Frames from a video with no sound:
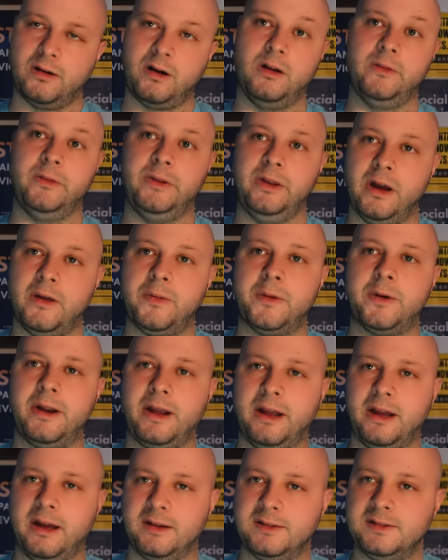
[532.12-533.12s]
On the other
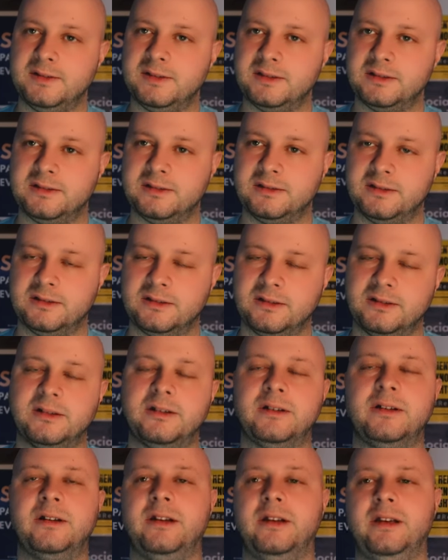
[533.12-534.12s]
hand,
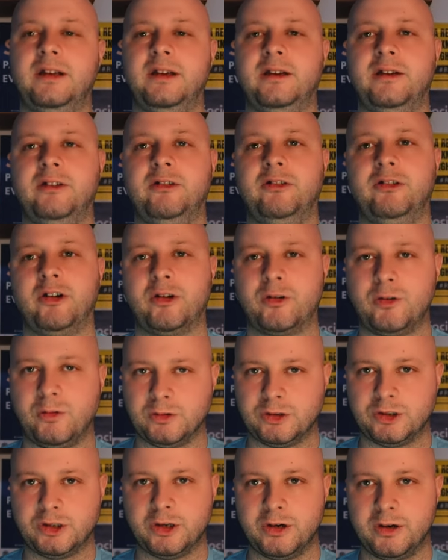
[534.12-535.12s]
in a
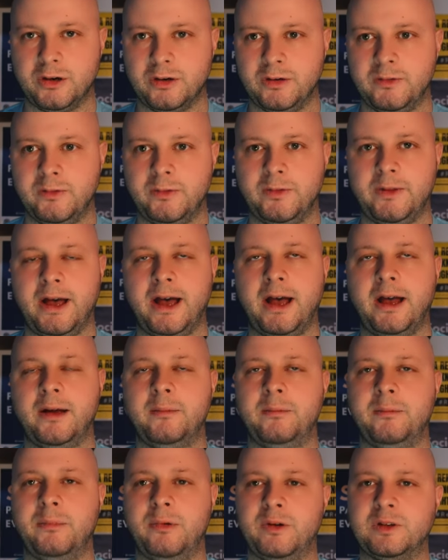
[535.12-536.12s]
culture
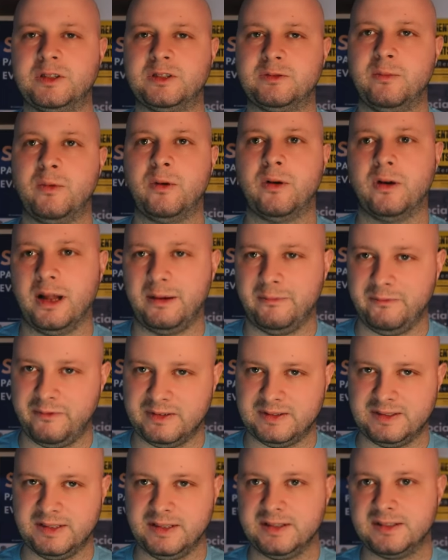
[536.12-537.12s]
that puts more
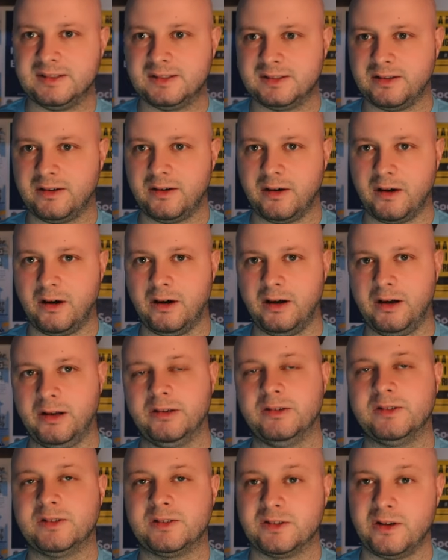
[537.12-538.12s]
emphasis
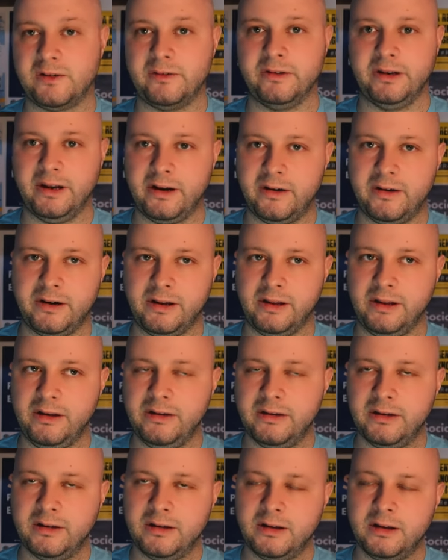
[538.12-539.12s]
on
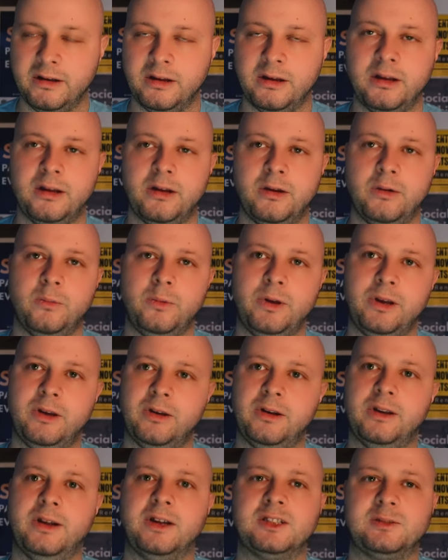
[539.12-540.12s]
solidarity, we
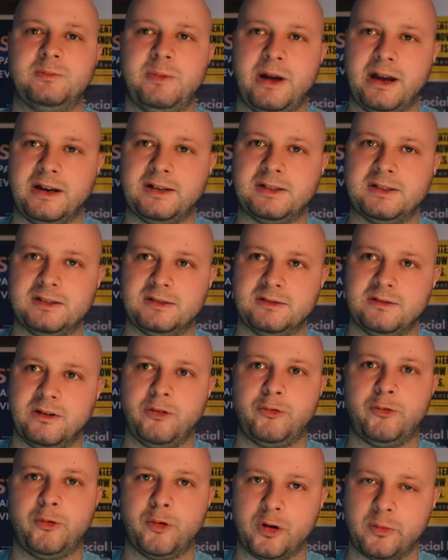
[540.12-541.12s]
could expect
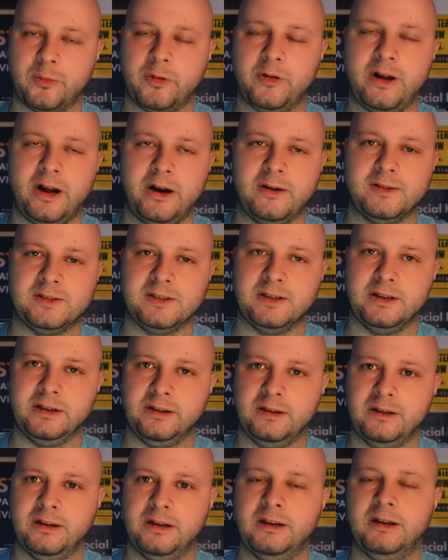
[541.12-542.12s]
affordable
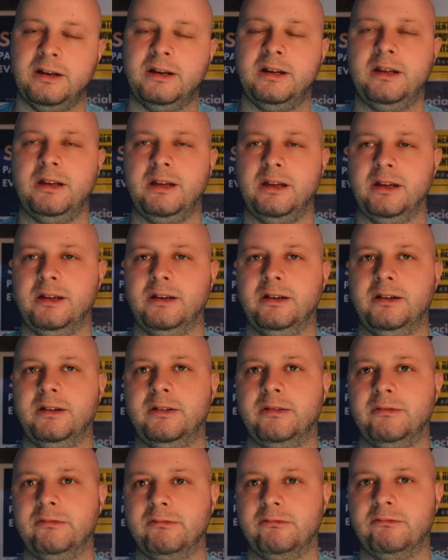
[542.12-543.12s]
housing
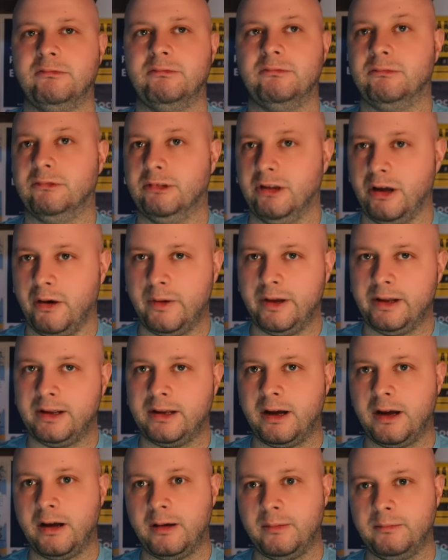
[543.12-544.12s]
in low
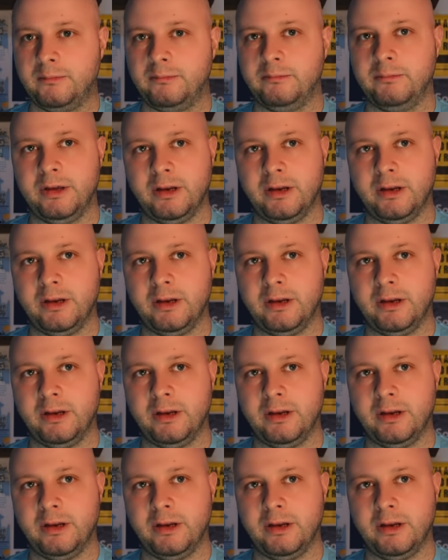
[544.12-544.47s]
income,